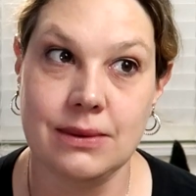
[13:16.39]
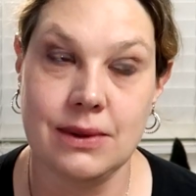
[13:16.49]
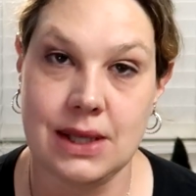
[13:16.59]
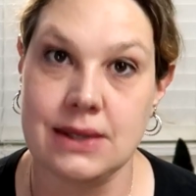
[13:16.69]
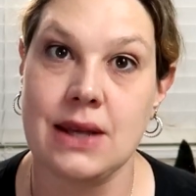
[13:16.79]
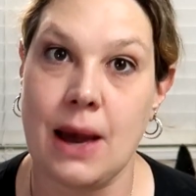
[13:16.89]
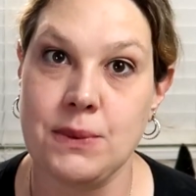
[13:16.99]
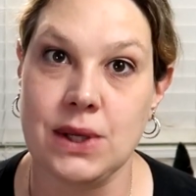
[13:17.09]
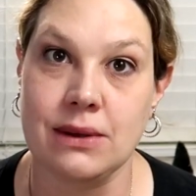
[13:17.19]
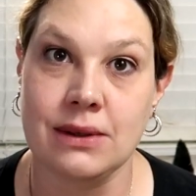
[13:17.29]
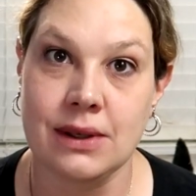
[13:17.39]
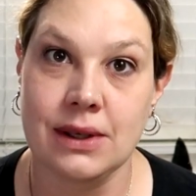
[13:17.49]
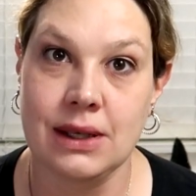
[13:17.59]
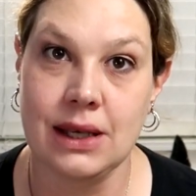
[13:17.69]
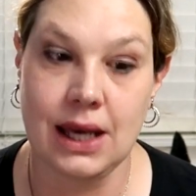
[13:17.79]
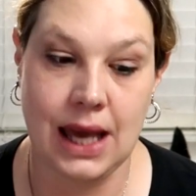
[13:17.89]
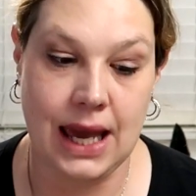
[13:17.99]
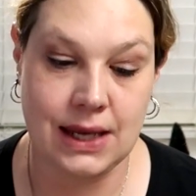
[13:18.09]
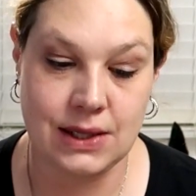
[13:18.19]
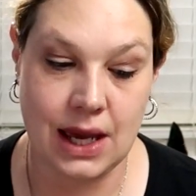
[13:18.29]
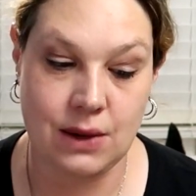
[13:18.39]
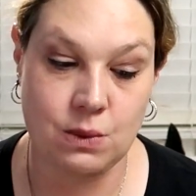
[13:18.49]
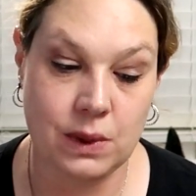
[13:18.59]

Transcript: this option and